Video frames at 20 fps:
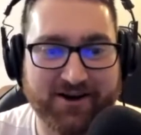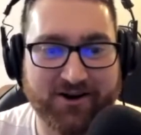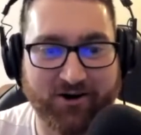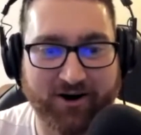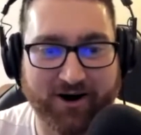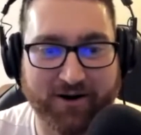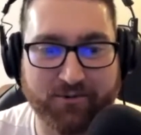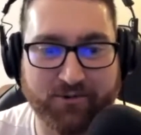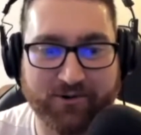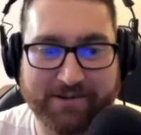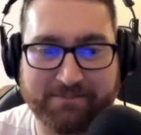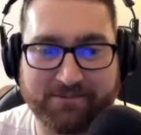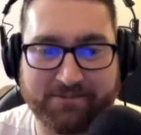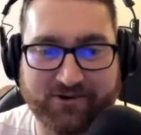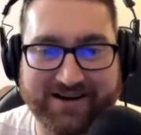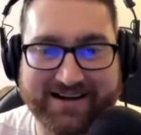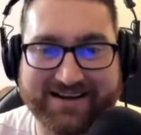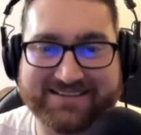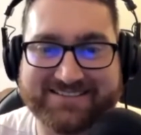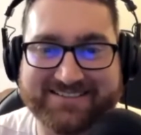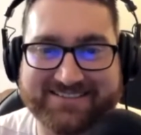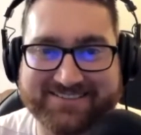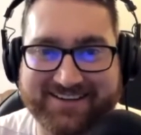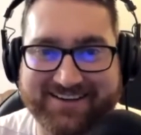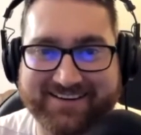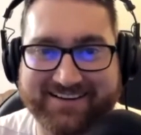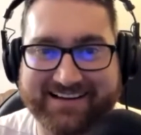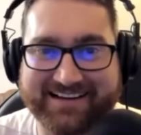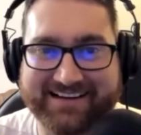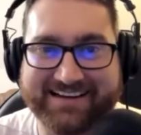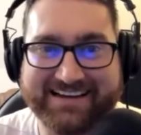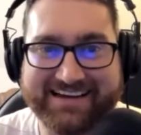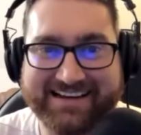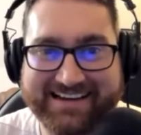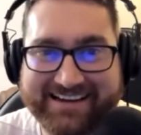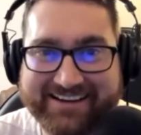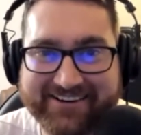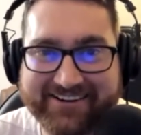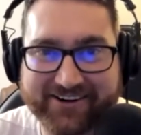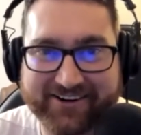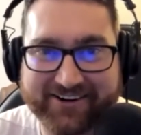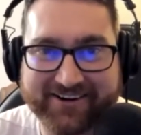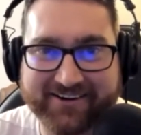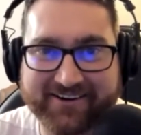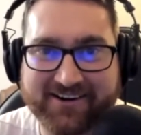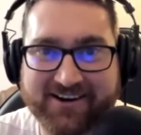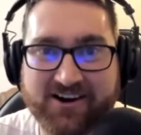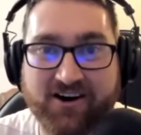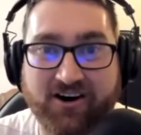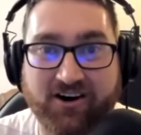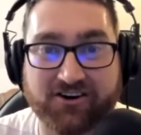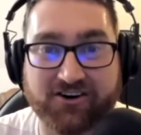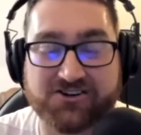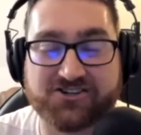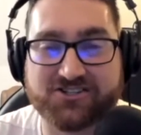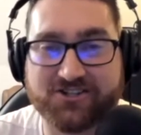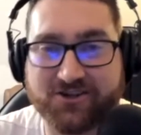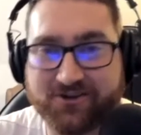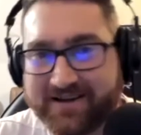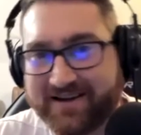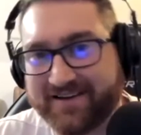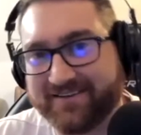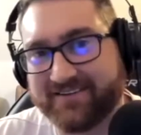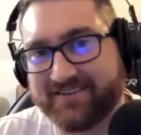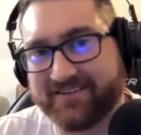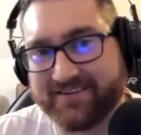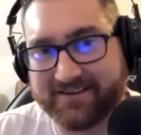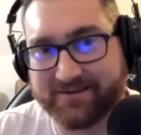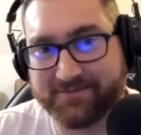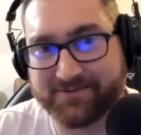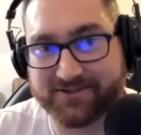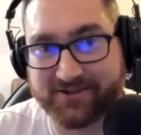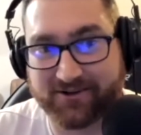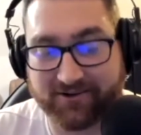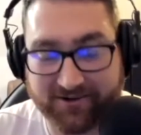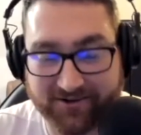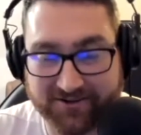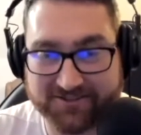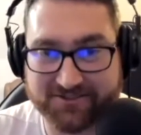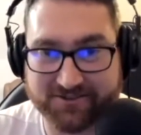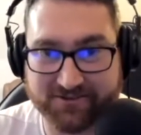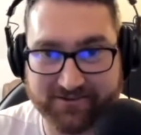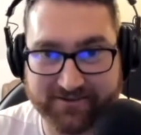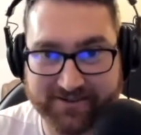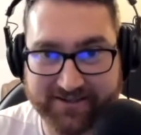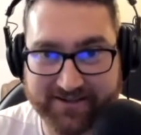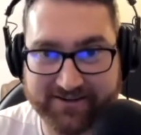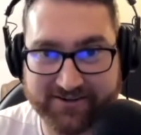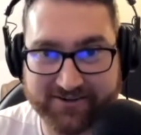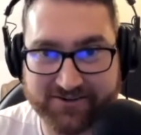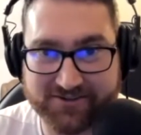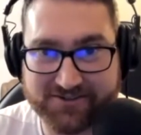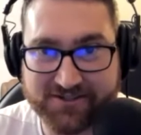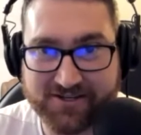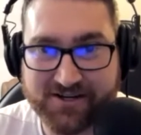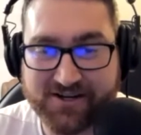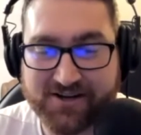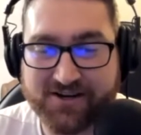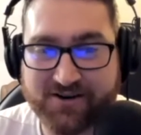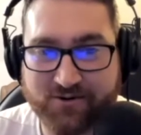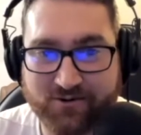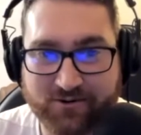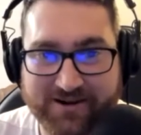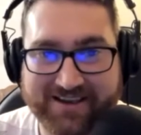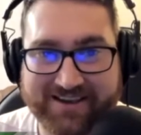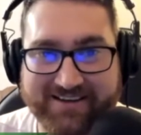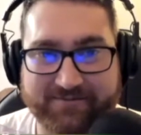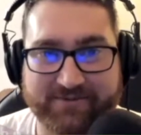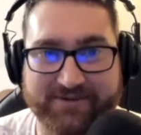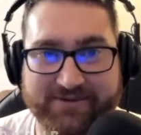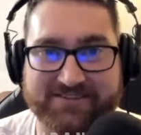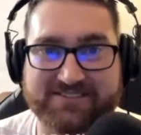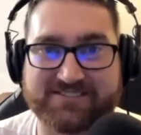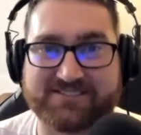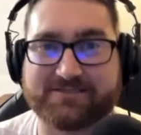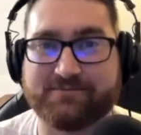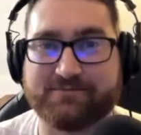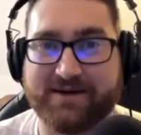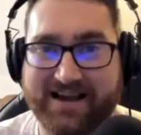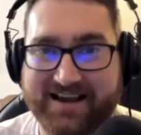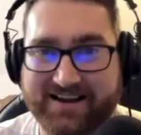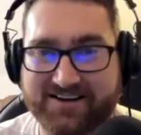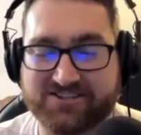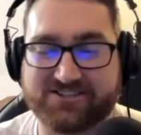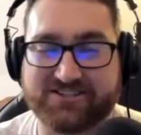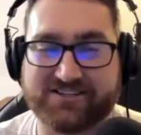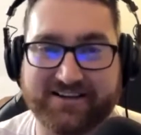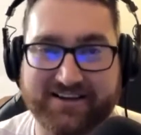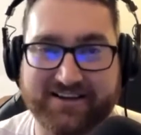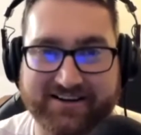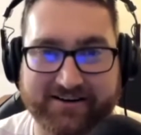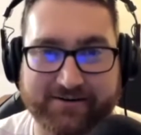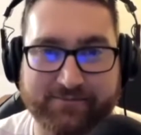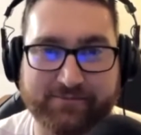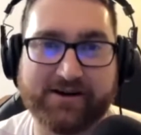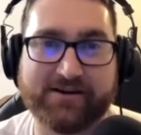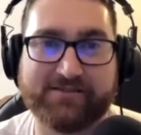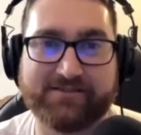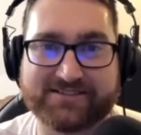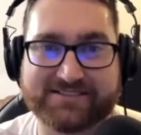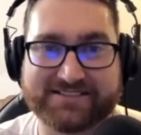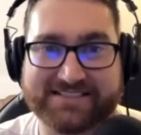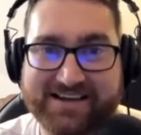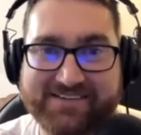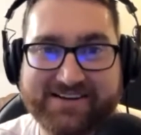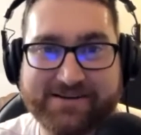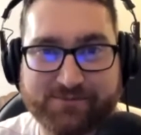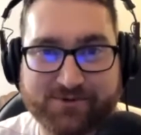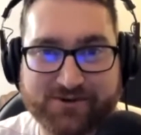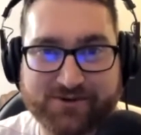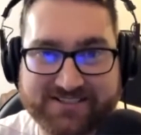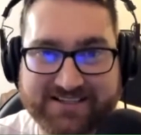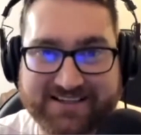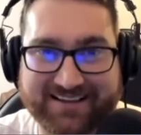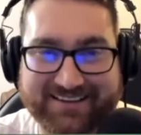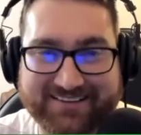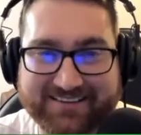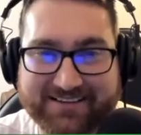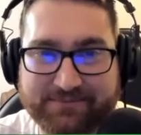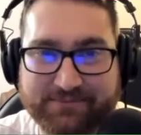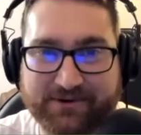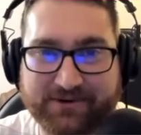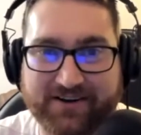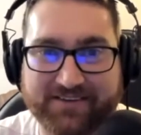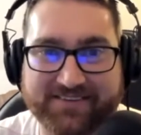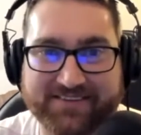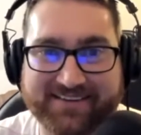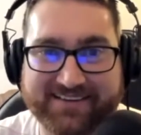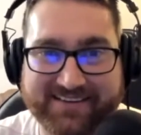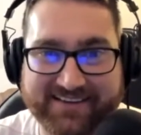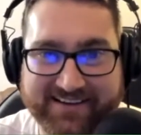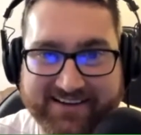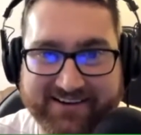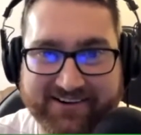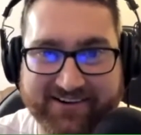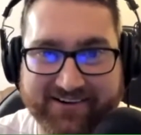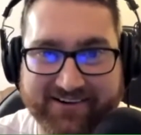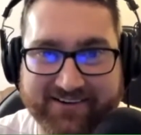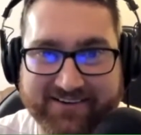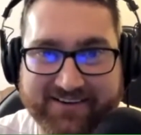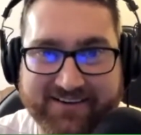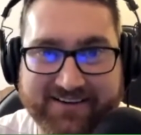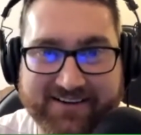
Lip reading: Our boy Price is on a heater. Our showdown lineups are also on heaters. We have been smashing at above a 70% clip on the year.